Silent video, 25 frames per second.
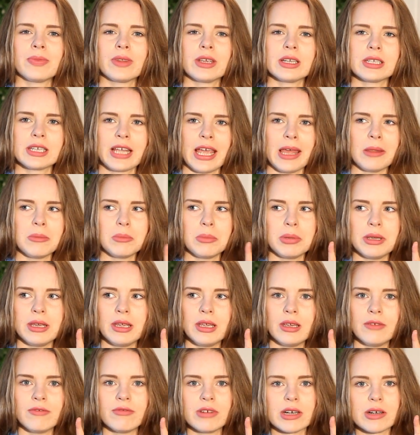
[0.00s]
it can
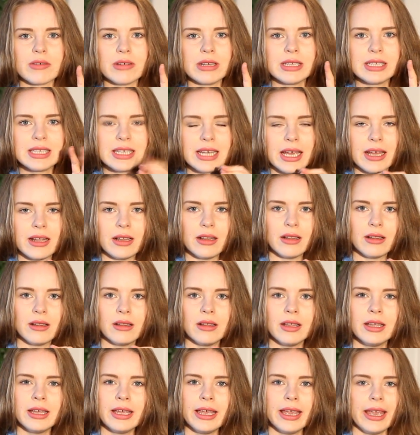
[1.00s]
be very
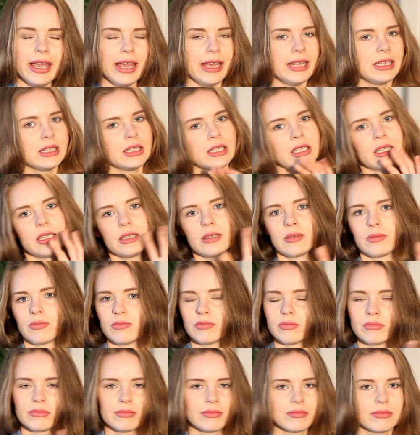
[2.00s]
dull, and
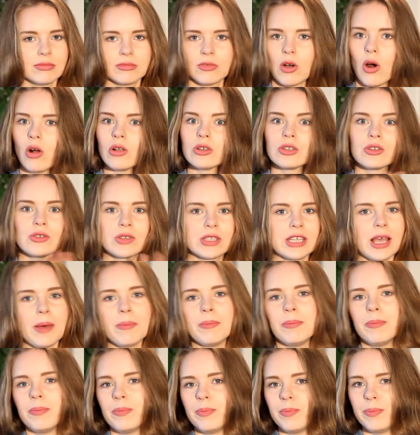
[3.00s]
also
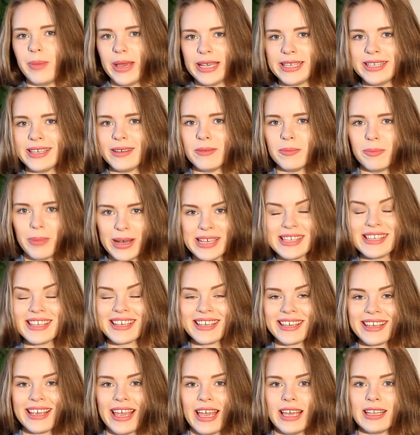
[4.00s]
some
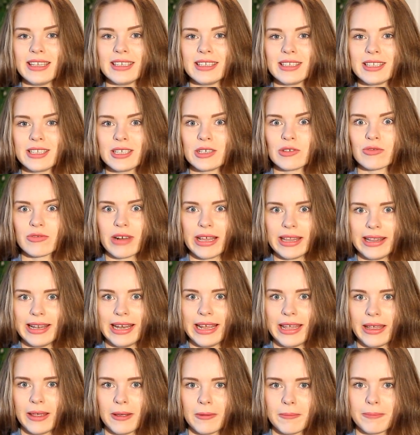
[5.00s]
buzzing and
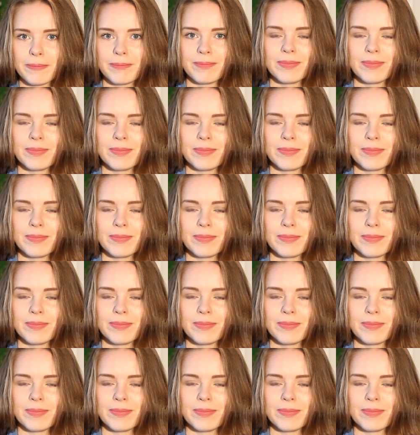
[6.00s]
rattling.